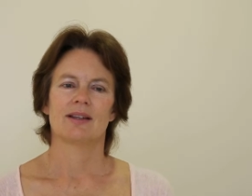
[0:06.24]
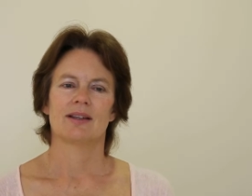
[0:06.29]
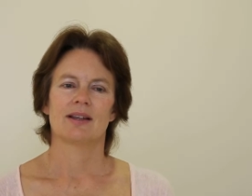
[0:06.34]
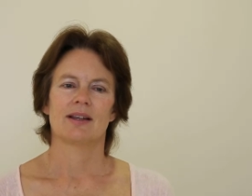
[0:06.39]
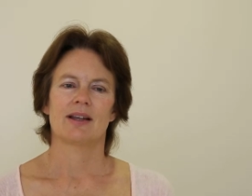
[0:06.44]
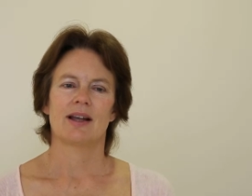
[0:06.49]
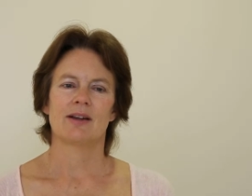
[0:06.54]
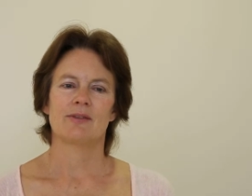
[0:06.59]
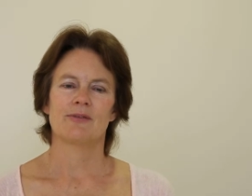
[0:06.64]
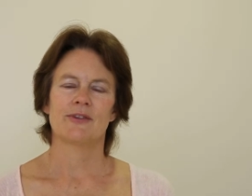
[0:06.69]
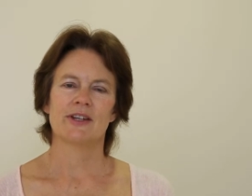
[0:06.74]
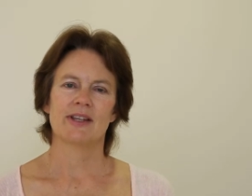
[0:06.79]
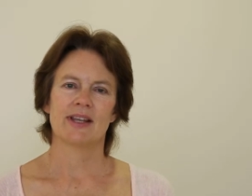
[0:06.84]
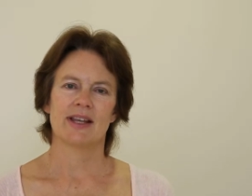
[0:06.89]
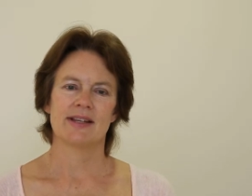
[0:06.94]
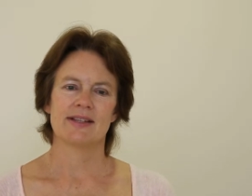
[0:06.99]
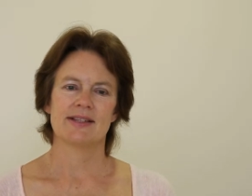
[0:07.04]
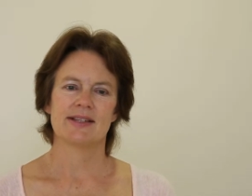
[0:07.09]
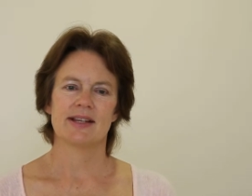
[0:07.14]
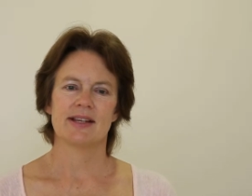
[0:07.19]
Alfred
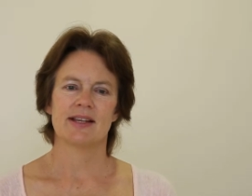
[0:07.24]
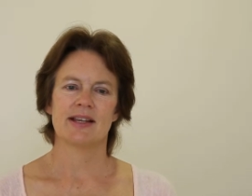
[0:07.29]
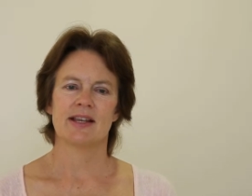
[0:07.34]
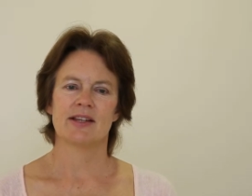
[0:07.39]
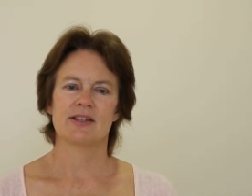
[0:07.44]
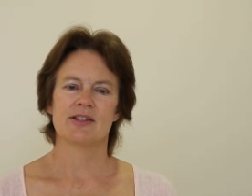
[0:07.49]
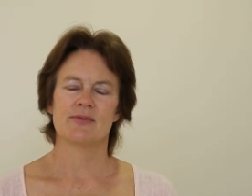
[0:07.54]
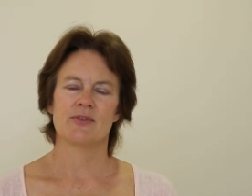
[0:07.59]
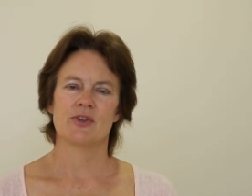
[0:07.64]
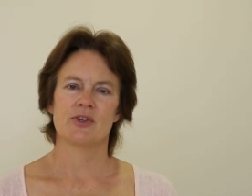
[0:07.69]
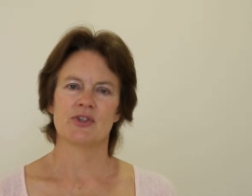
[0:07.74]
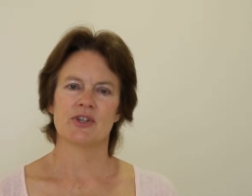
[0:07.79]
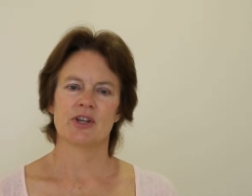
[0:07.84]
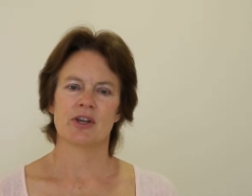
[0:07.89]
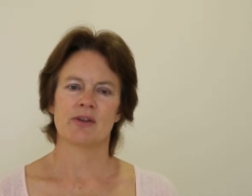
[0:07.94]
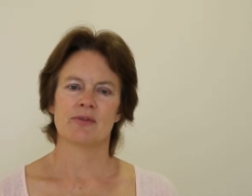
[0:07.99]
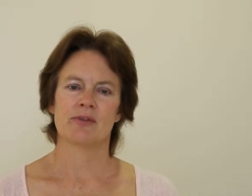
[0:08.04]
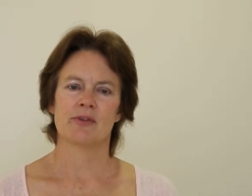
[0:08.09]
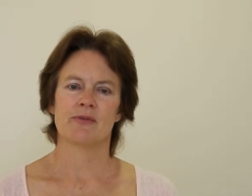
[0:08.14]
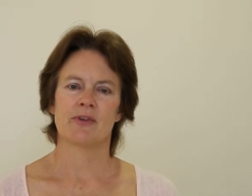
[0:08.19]
Kinsey interviewed
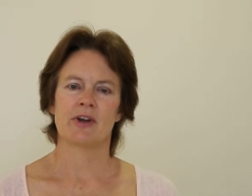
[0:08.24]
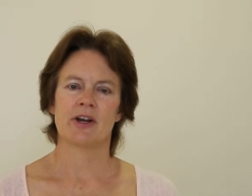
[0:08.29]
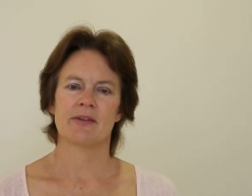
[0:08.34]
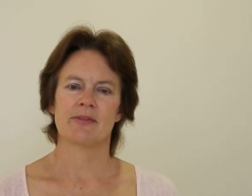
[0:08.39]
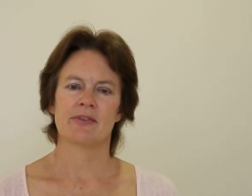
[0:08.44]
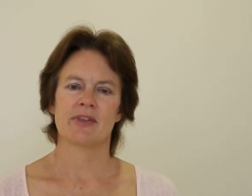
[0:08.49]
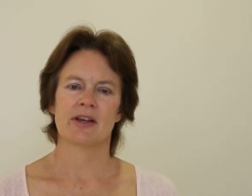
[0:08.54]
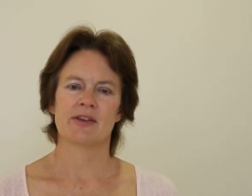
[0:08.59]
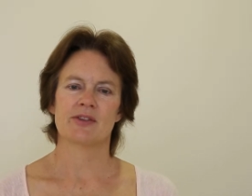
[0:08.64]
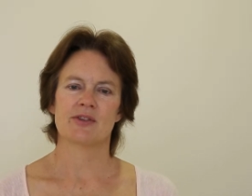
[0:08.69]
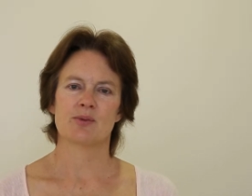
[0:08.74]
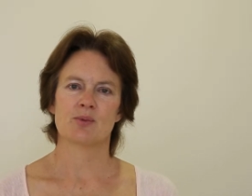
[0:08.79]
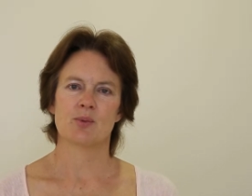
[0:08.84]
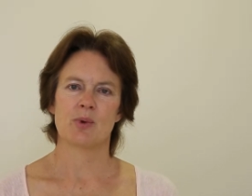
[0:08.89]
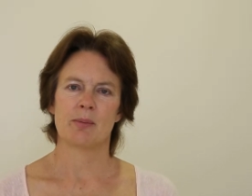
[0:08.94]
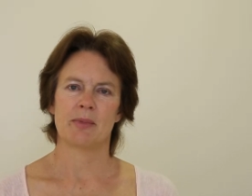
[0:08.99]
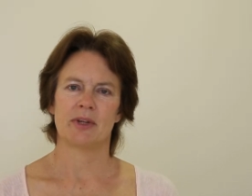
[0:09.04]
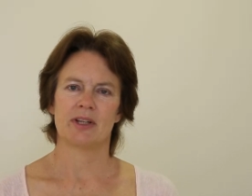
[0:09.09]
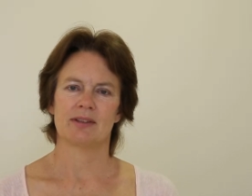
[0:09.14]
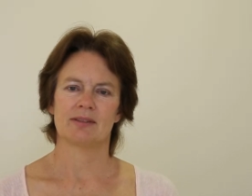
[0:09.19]
over 5,000
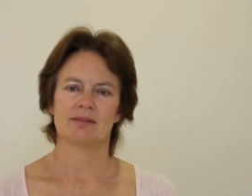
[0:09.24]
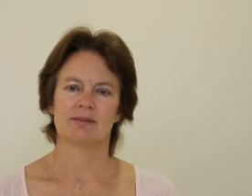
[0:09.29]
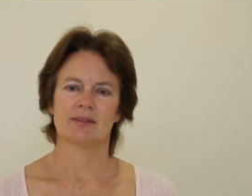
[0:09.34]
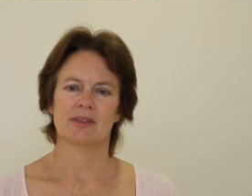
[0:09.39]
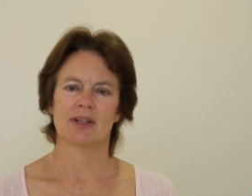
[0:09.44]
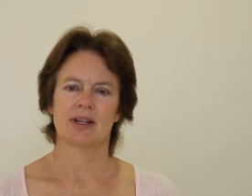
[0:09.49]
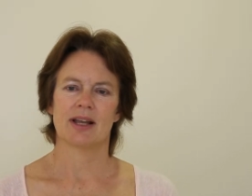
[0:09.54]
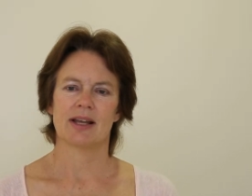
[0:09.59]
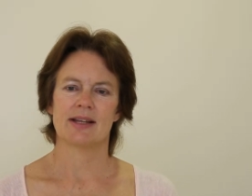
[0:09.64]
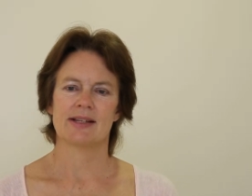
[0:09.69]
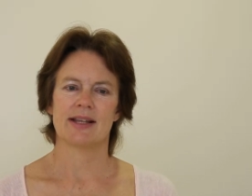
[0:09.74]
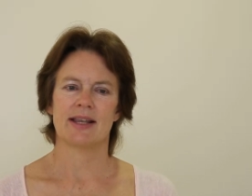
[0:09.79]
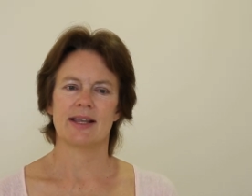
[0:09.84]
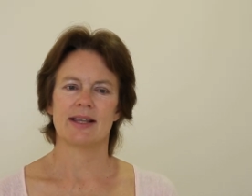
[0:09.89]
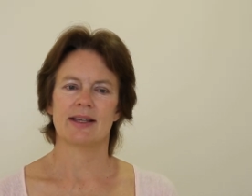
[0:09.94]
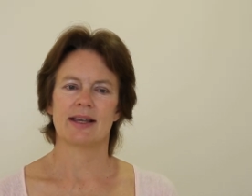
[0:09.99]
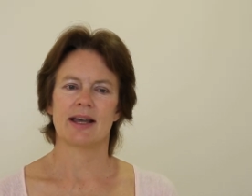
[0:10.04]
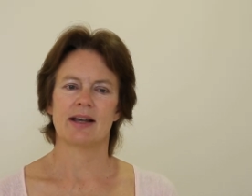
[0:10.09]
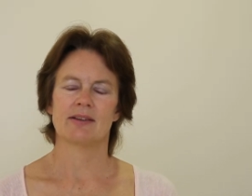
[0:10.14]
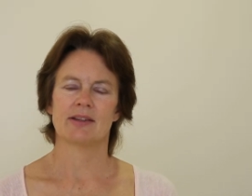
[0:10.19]
women and
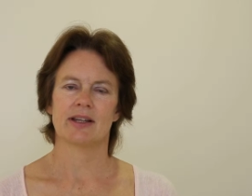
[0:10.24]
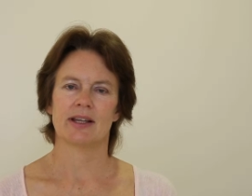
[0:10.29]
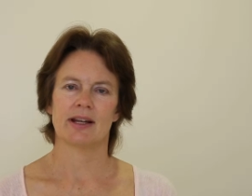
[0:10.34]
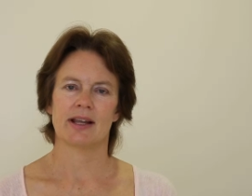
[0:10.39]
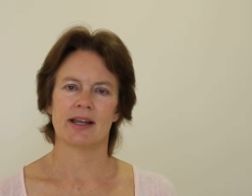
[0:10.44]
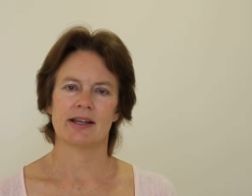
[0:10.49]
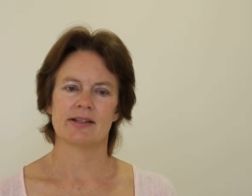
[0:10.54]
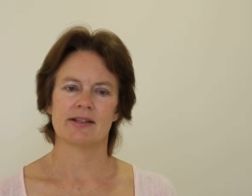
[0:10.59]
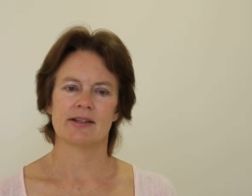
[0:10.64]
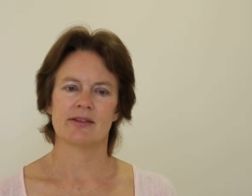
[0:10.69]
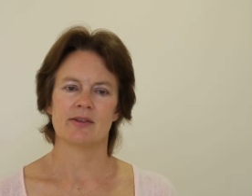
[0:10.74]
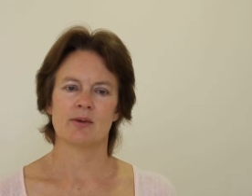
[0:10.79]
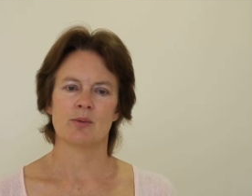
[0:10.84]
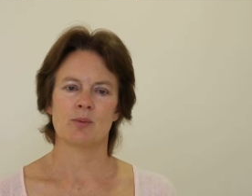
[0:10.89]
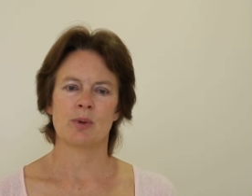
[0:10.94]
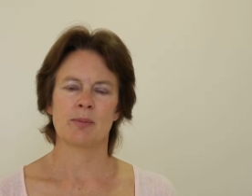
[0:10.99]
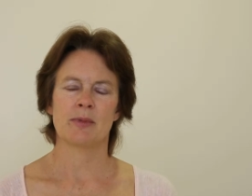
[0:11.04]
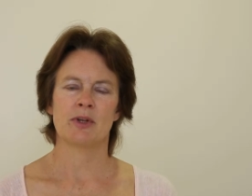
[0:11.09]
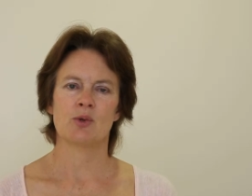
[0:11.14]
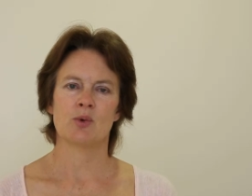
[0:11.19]
he calculated that
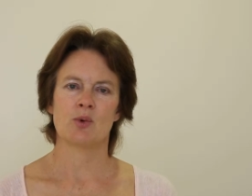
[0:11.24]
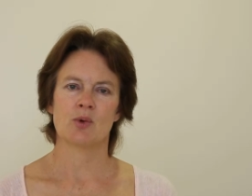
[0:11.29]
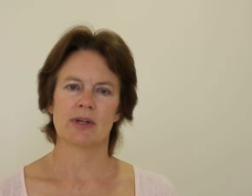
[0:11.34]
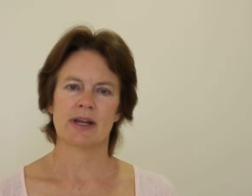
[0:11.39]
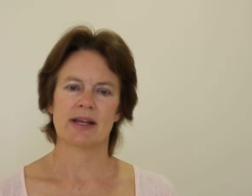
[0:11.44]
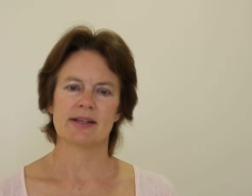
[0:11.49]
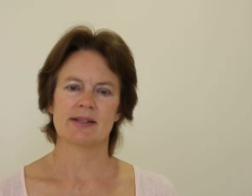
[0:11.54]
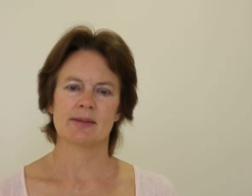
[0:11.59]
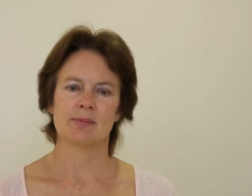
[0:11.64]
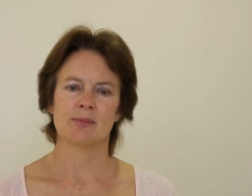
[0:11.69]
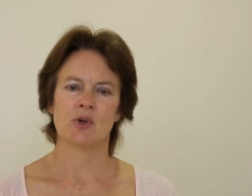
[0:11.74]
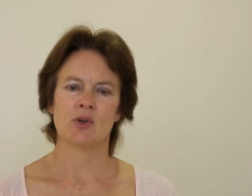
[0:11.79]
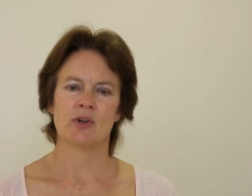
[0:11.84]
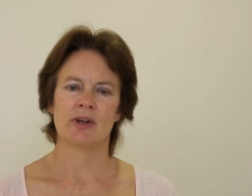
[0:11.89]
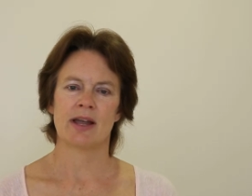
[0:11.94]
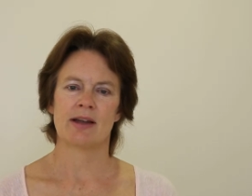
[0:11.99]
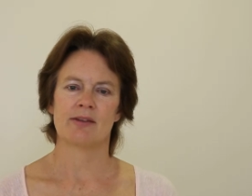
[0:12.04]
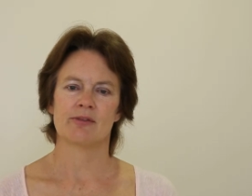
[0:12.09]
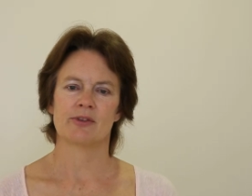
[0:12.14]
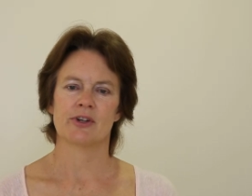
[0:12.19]
women orgasm
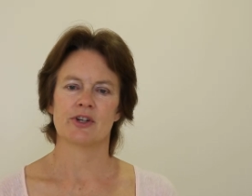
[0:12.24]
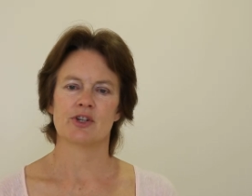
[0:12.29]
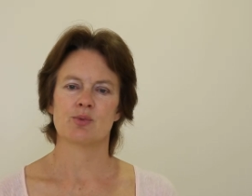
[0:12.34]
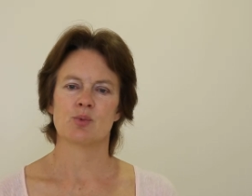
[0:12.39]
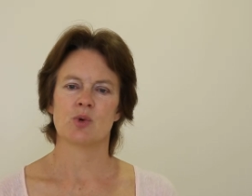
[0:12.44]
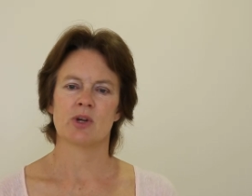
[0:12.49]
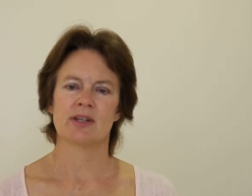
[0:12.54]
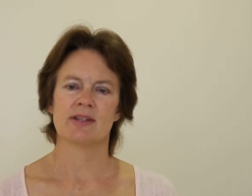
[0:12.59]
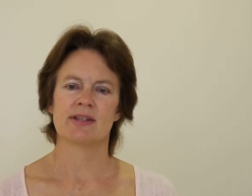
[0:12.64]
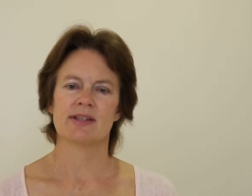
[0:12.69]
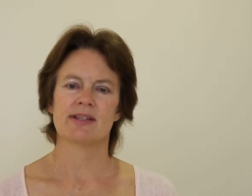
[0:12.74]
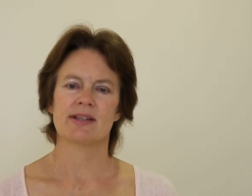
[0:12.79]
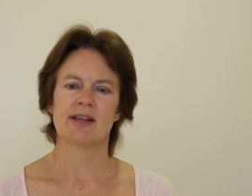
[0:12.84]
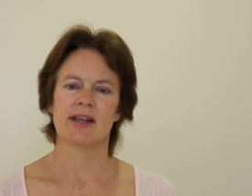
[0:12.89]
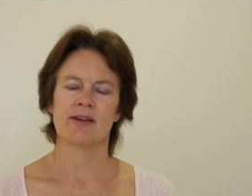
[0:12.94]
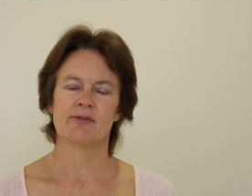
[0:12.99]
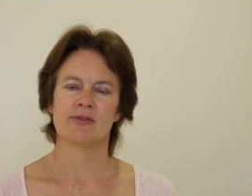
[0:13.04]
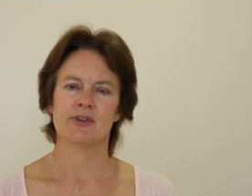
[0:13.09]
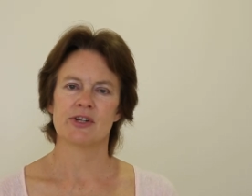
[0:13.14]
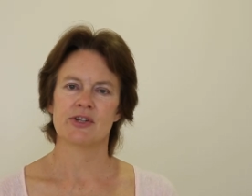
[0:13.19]
on average once
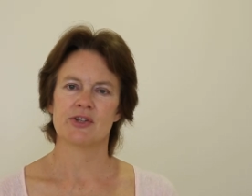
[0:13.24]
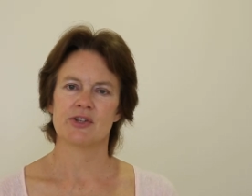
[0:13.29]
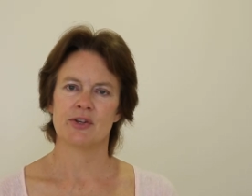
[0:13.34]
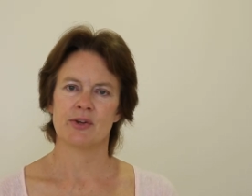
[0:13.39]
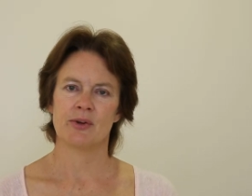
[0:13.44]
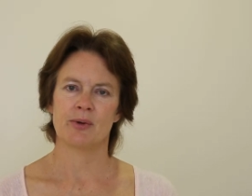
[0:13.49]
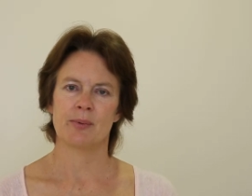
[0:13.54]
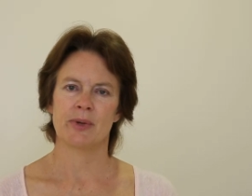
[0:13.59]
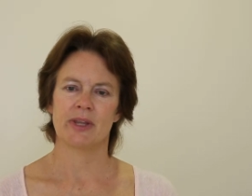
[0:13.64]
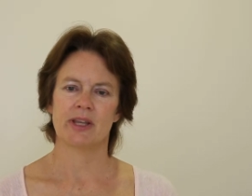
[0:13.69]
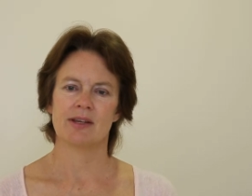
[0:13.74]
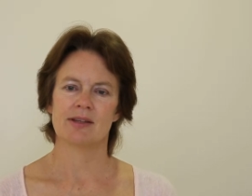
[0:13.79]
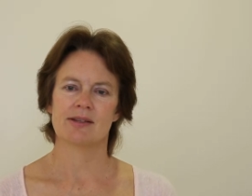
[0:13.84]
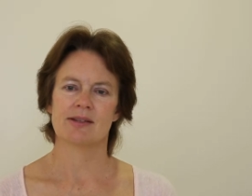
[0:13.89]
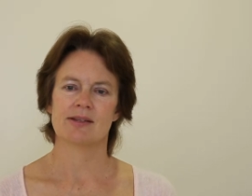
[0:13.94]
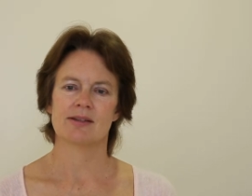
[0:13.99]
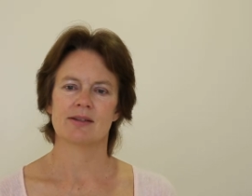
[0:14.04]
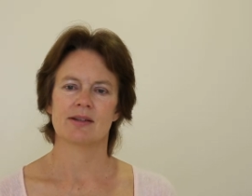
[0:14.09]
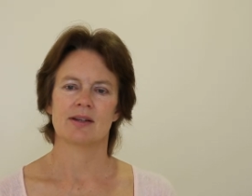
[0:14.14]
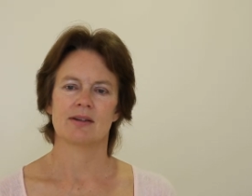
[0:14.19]
every two
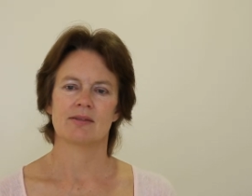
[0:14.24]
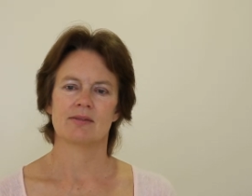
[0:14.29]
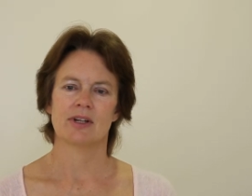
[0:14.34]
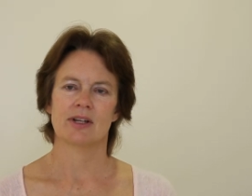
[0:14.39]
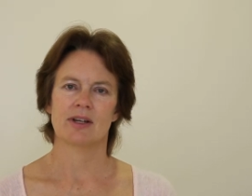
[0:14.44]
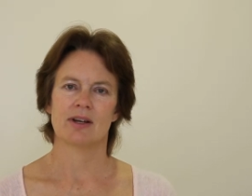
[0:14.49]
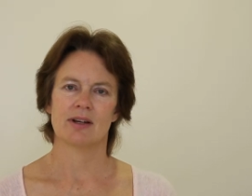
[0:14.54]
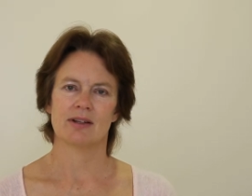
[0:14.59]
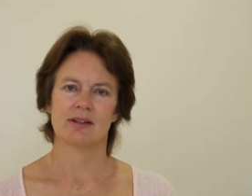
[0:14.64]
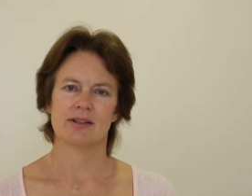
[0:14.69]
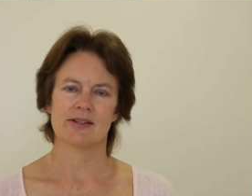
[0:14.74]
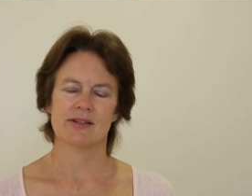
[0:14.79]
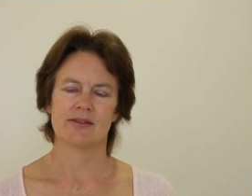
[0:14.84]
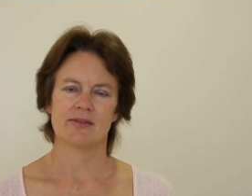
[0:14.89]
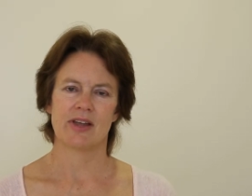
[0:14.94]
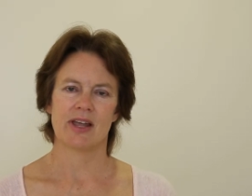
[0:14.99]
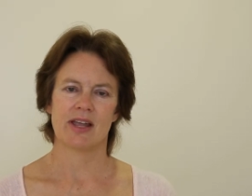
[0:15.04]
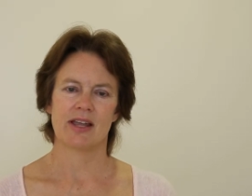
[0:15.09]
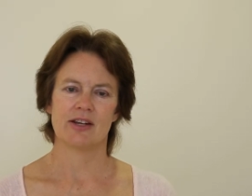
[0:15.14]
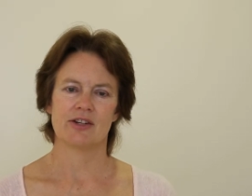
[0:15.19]
weeks, regardless
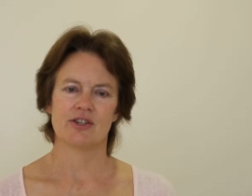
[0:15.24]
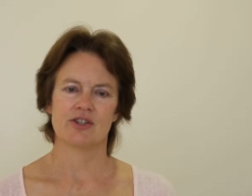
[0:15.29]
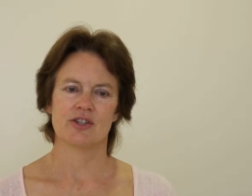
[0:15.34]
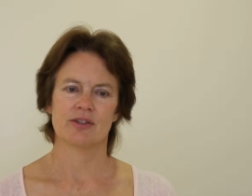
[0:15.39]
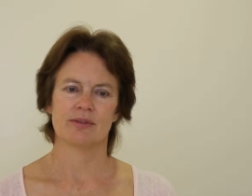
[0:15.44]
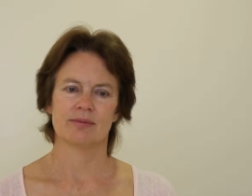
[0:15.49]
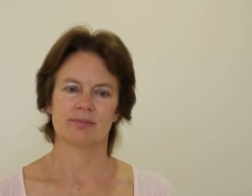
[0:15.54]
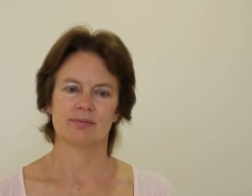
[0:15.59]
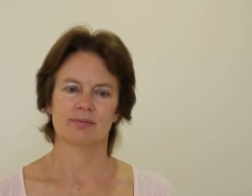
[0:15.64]
of age.